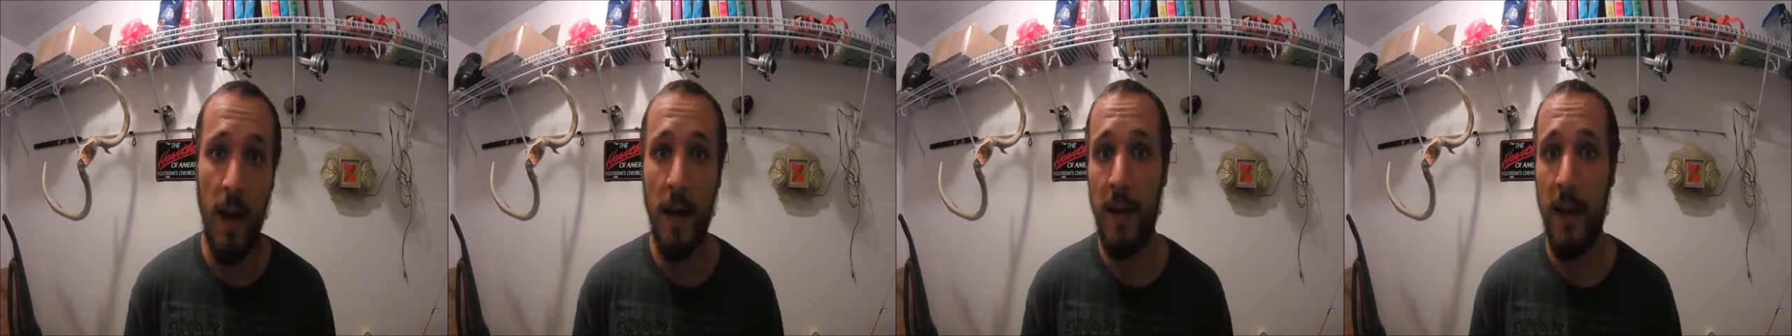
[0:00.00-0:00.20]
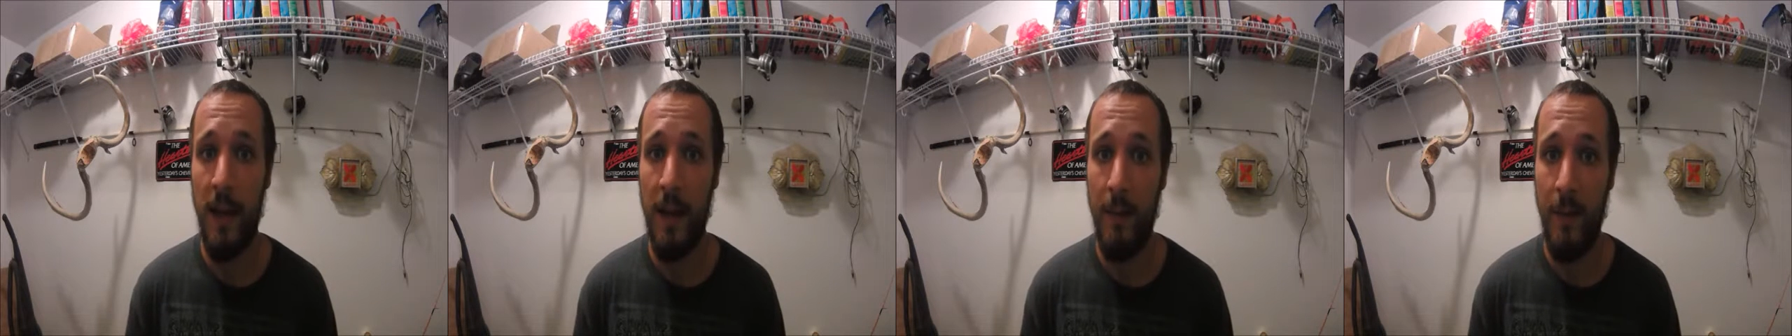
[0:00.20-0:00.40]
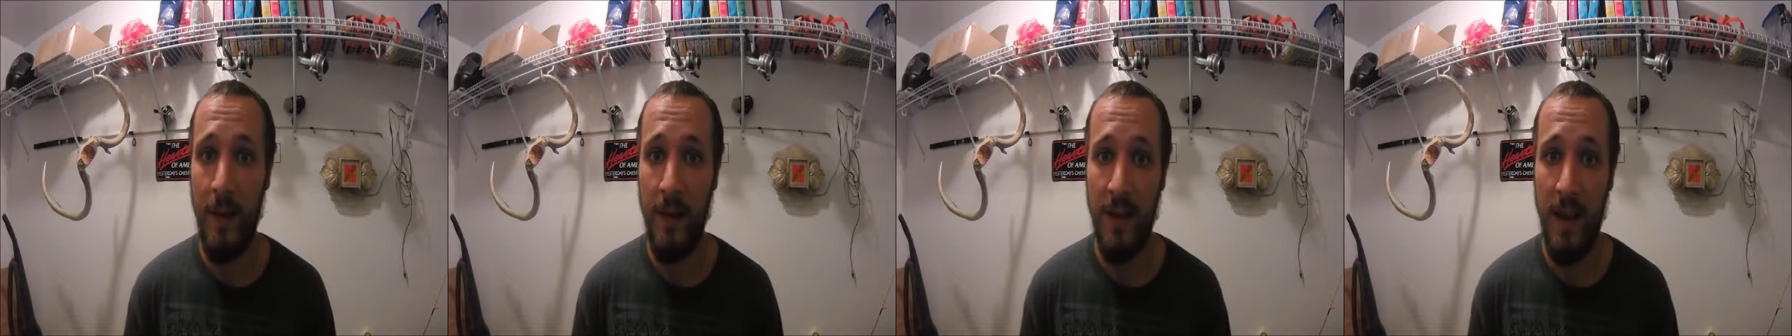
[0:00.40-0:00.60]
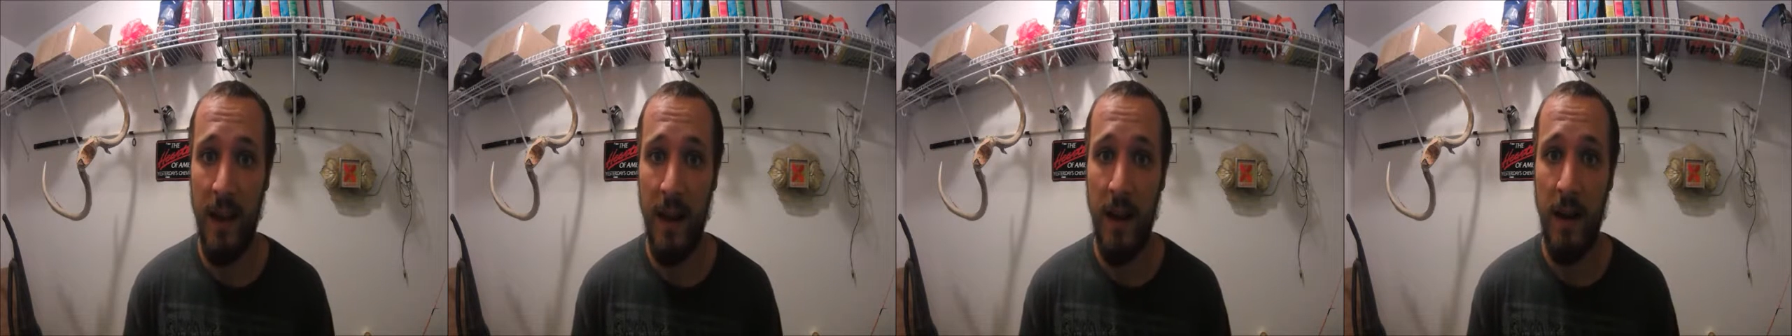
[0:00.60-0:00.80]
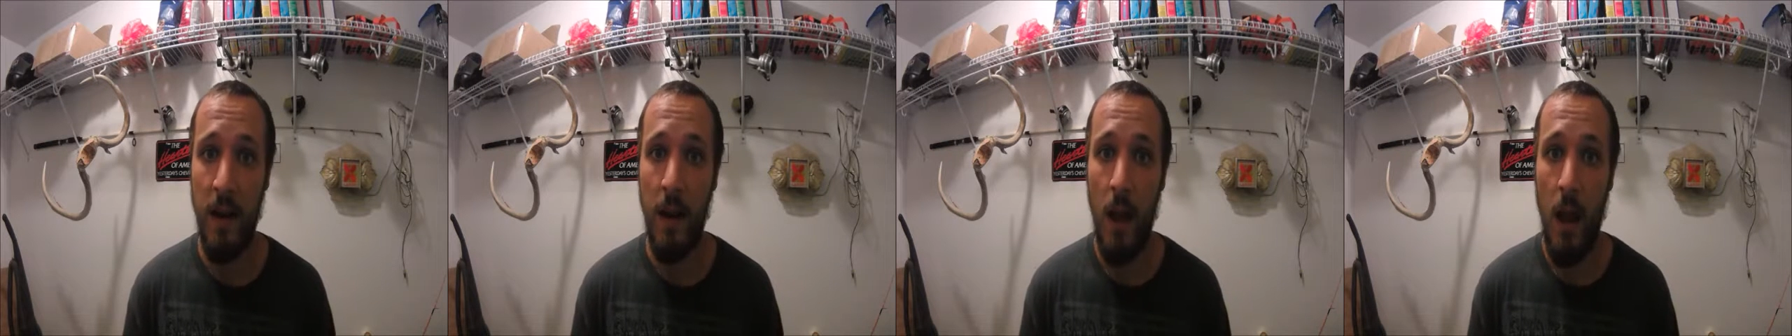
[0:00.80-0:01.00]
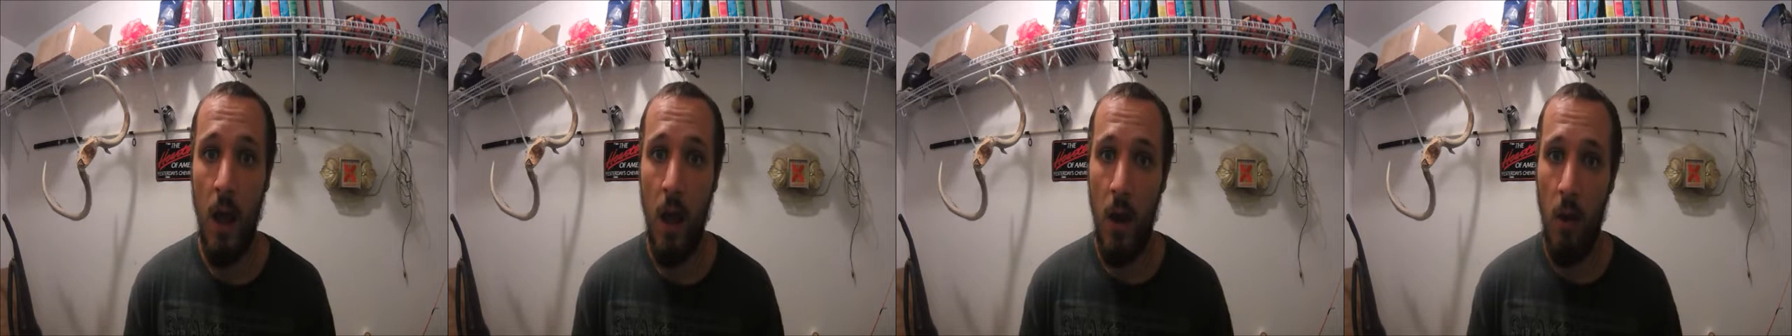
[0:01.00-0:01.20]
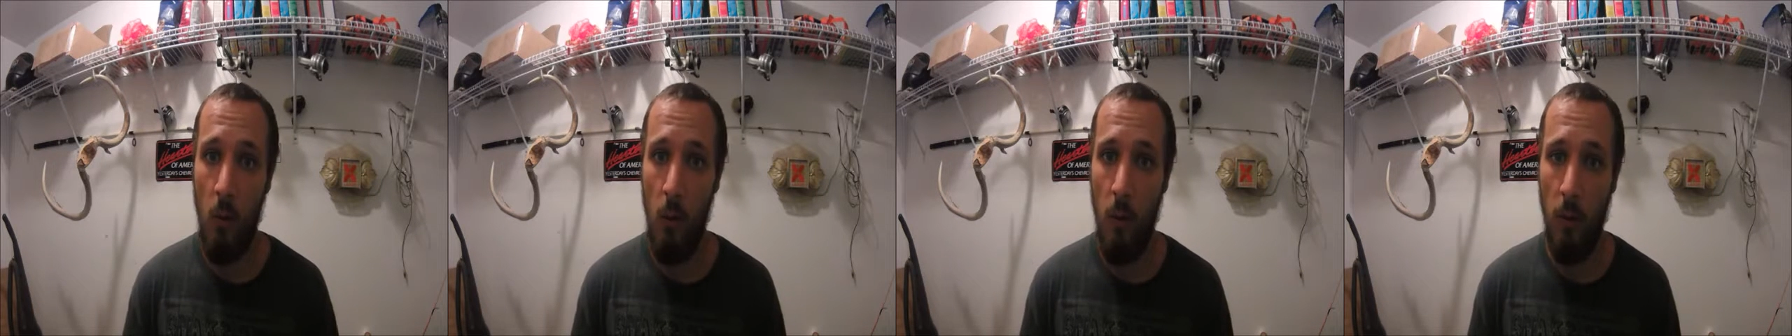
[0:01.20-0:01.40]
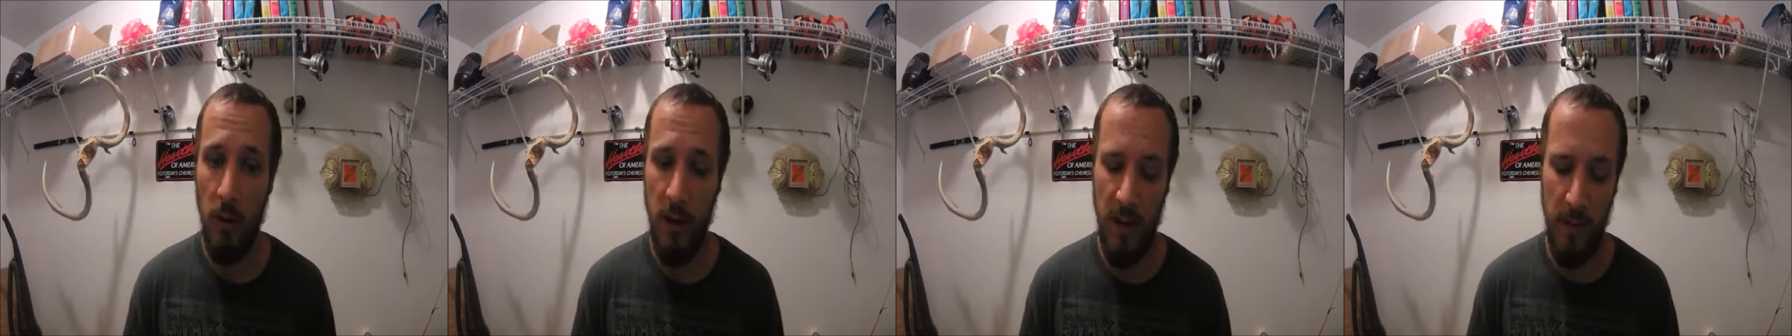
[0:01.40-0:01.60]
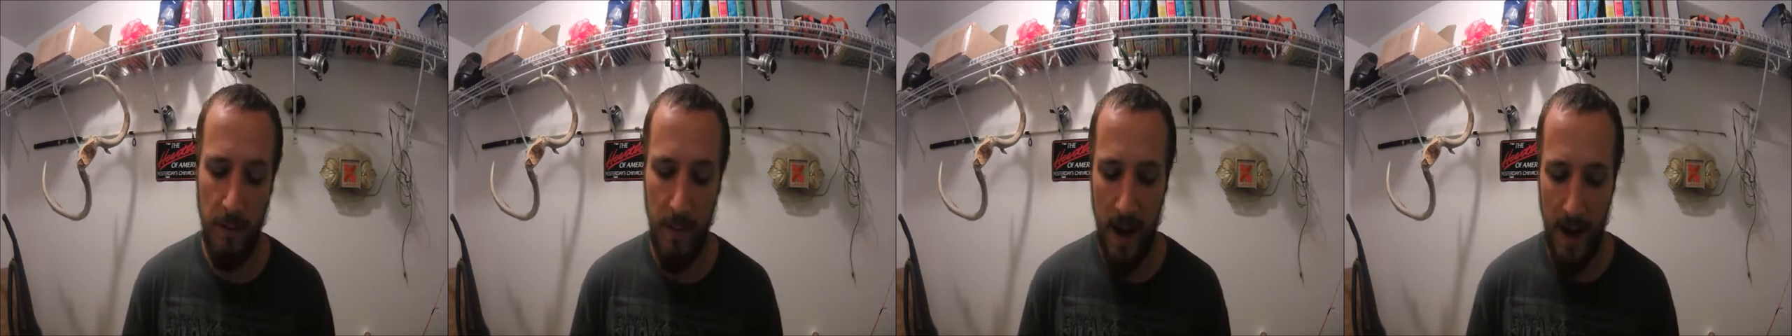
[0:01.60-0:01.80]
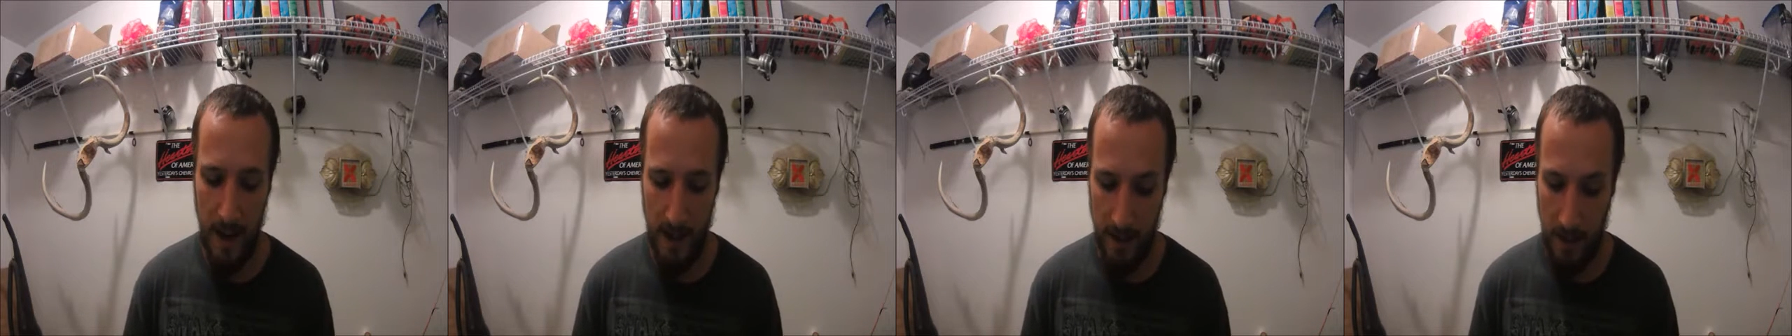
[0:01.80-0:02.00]
to imitate wounded
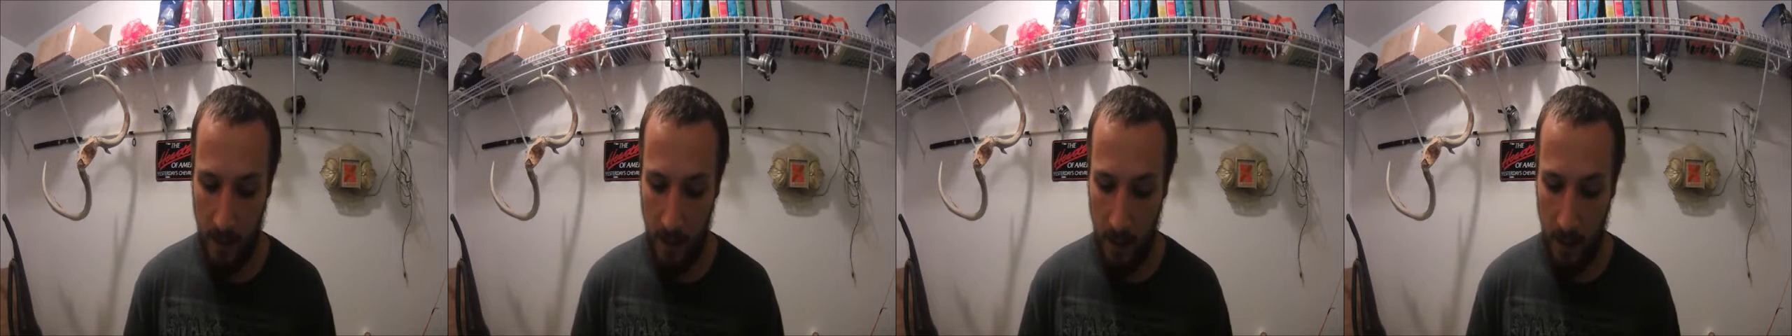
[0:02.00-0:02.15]
bait.